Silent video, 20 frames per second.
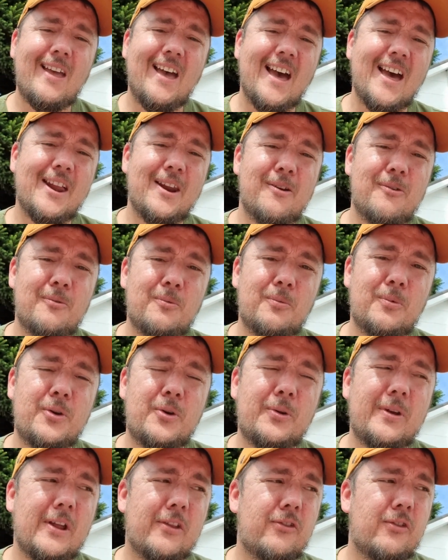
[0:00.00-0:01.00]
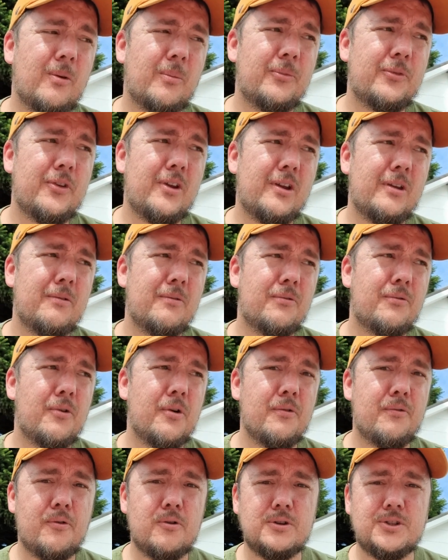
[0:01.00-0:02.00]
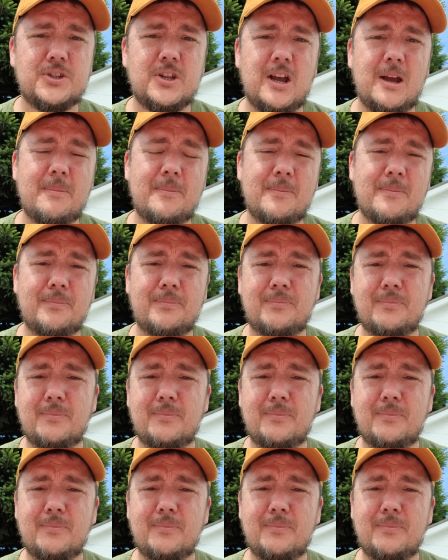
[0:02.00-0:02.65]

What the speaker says: And when you get something for the first time,